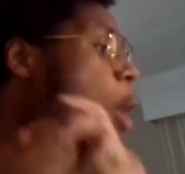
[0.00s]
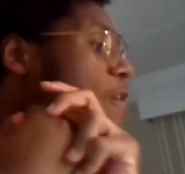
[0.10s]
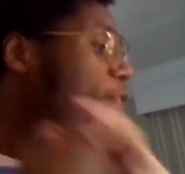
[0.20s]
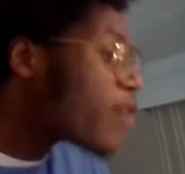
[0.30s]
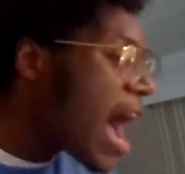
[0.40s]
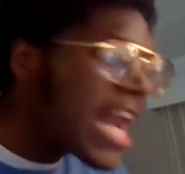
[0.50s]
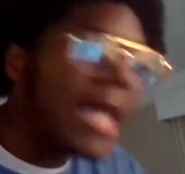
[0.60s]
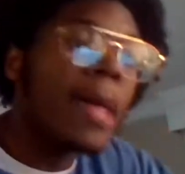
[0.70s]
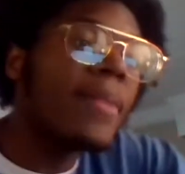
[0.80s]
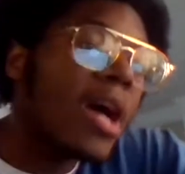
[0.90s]
on Friday.
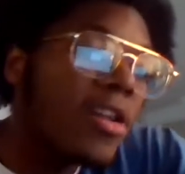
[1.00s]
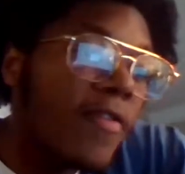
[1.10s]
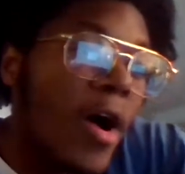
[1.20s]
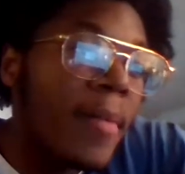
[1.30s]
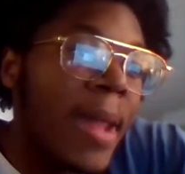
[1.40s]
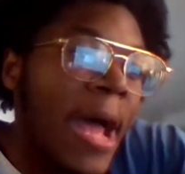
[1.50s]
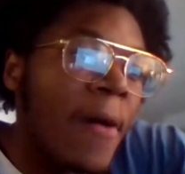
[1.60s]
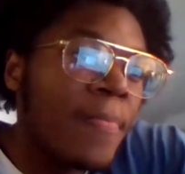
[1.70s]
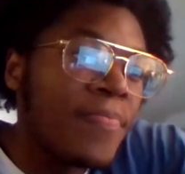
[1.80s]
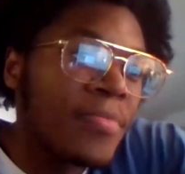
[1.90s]
Let me cut the volume down,